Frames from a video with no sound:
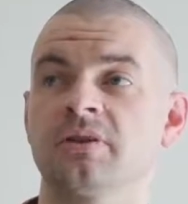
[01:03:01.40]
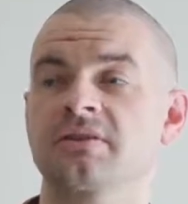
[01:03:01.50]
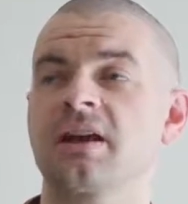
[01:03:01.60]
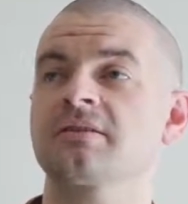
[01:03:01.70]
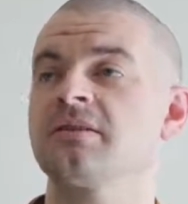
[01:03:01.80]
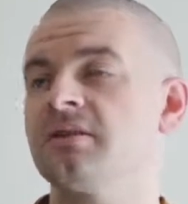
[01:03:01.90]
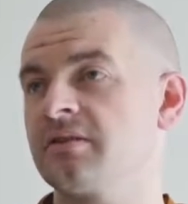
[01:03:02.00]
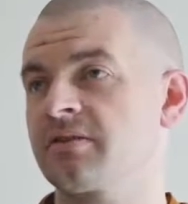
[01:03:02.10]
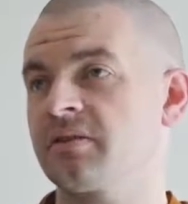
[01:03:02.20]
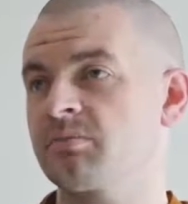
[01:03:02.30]

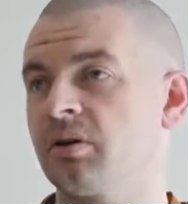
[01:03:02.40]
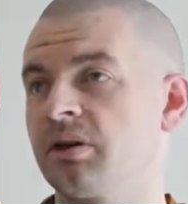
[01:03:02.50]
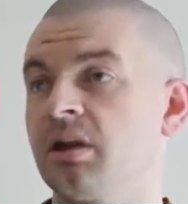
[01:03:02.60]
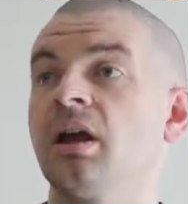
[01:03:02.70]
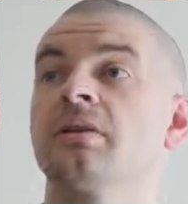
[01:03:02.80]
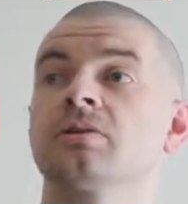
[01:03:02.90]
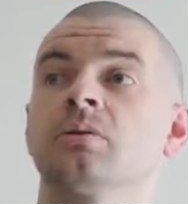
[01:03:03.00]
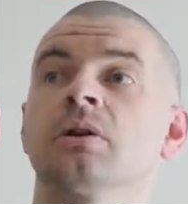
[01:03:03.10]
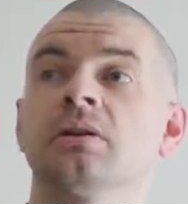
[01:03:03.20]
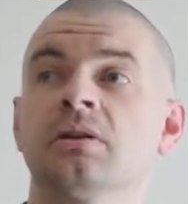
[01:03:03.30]
sustenance of this body, so
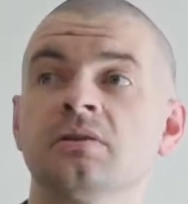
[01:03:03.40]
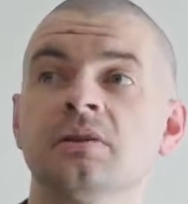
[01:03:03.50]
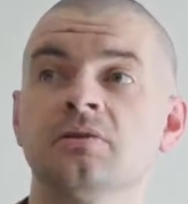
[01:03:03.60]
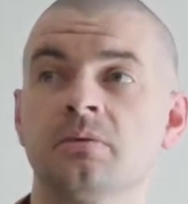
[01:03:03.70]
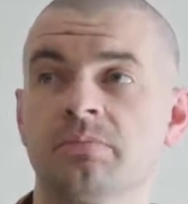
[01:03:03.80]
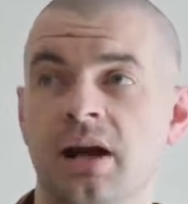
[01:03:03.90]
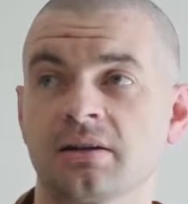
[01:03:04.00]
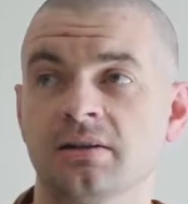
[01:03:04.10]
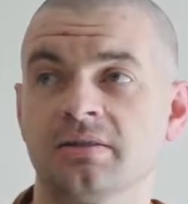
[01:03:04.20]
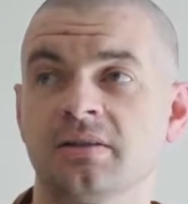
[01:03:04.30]
I can continue to
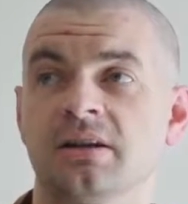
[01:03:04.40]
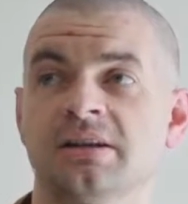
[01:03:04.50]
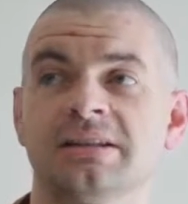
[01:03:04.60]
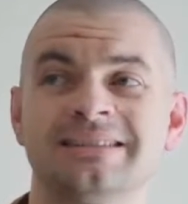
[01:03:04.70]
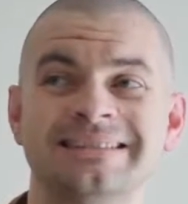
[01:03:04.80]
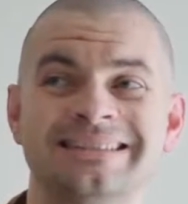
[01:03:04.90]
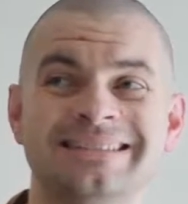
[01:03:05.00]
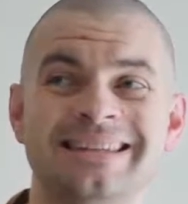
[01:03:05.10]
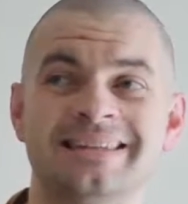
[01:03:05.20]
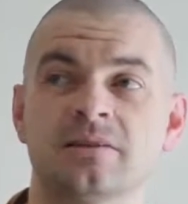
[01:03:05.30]
practice.
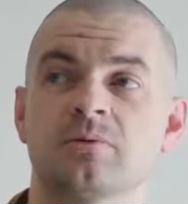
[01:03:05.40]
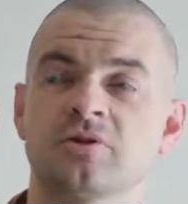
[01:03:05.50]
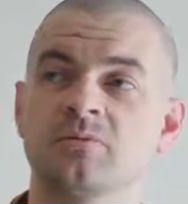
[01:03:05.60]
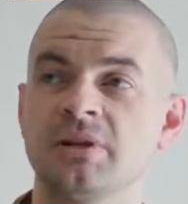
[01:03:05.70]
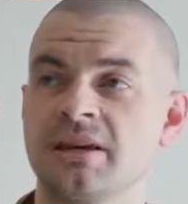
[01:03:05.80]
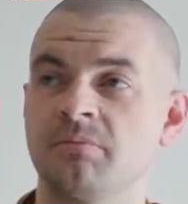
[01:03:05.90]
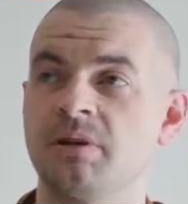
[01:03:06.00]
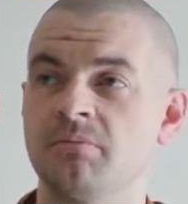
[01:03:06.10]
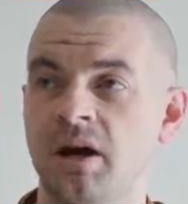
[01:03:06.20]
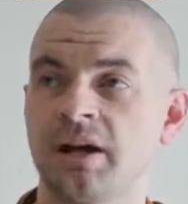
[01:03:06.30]
This is what should be kept
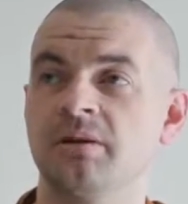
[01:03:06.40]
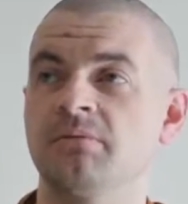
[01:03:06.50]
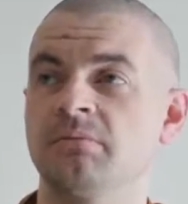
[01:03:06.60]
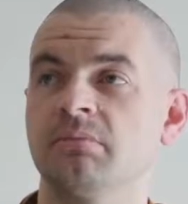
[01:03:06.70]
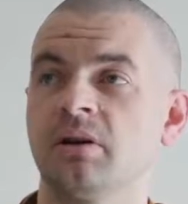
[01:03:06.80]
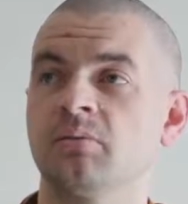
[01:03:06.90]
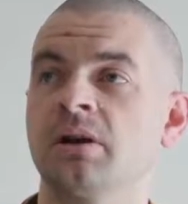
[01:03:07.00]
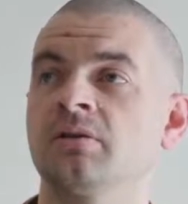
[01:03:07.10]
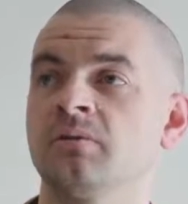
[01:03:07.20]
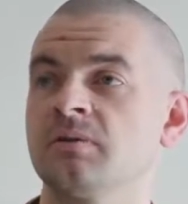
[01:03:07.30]
in mind by
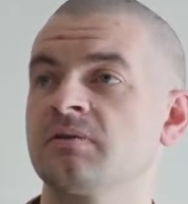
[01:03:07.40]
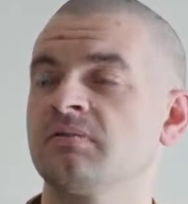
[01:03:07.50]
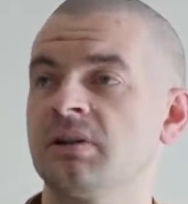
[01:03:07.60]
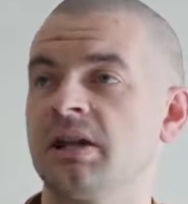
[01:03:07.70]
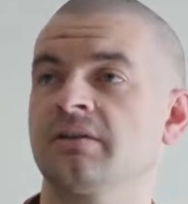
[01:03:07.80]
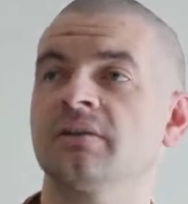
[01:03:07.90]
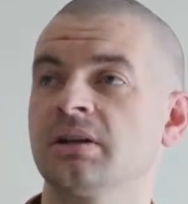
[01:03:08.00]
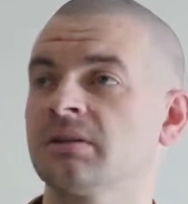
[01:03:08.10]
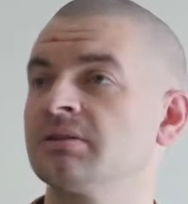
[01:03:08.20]
one who is renouncing.